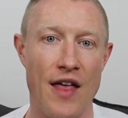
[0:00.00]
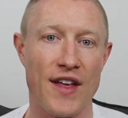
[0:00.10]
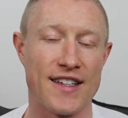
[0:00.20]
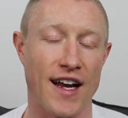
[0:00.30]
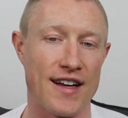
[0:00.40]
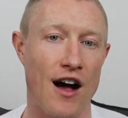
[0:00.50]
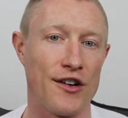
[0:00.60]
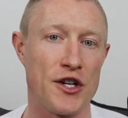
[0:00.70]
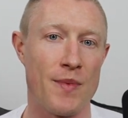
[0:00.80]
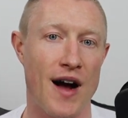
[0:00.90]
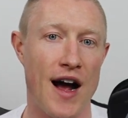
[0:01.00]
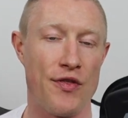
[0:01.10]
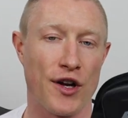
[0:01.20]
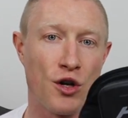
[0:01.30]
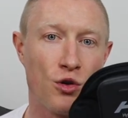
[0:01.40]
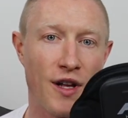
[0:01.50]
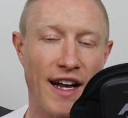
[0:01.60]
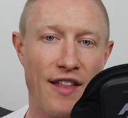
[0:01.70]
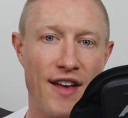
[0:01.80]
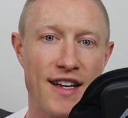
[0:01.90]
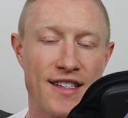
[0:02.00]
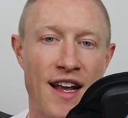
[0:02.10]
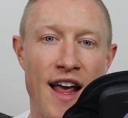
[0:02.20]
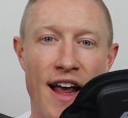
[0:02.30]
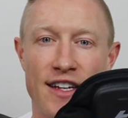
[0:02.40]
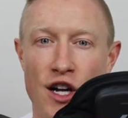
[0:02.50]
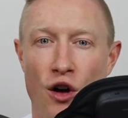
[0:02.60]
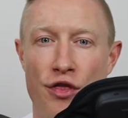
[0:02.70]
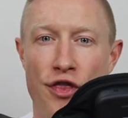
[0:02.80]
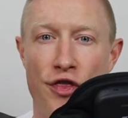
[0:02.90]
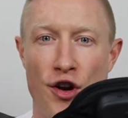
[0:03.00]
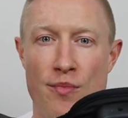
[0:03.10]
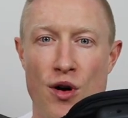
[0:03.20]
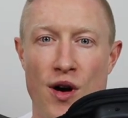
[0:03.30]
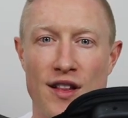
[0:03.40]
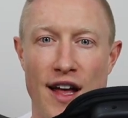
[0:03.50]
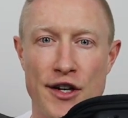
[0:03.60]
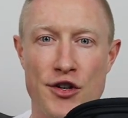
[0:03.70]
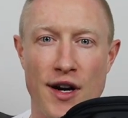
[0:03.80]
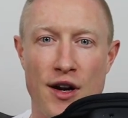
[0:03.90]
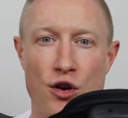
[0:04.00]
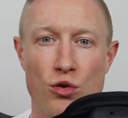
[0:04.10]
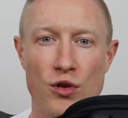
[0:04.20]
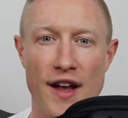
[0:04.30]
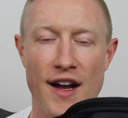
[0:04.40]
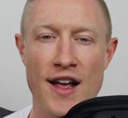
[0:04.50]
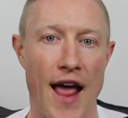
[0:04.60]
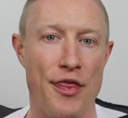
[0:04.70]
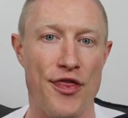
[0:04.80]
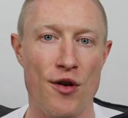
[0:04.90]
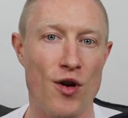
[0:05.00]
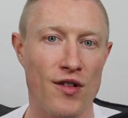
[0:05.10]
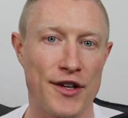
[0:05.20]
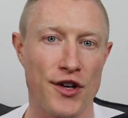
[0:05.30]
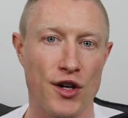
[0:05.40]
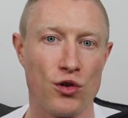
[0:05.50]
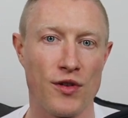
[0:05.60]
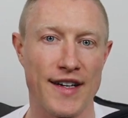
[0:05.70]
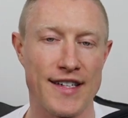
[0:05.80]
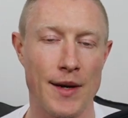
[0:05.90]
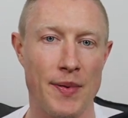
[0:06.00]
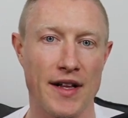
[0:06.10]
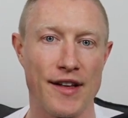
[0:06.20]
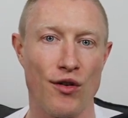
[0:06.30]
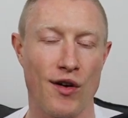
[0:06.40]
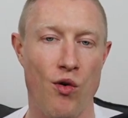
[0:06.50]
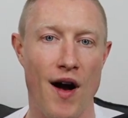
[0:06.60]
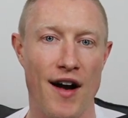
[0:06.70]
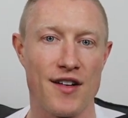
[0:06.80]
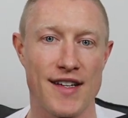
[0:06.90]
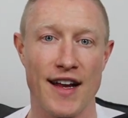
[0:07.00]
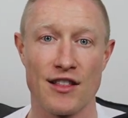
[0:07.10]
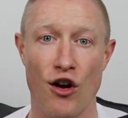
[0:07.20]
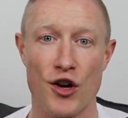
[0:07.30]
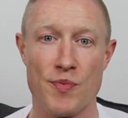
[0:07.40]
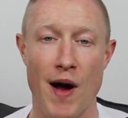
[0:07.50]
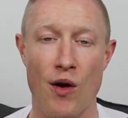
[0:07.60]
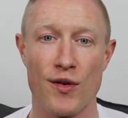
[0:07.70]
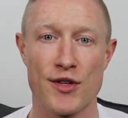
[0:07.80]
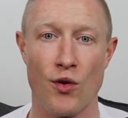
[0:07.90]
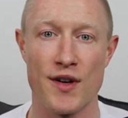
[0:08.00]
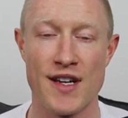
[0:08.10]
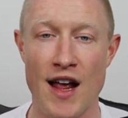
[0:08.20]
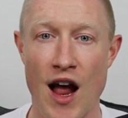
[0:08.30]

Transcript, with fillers: And the technology behind the cooling in this is called thermoelectric cooling. And thermoelectric cooling typically requires a large power source.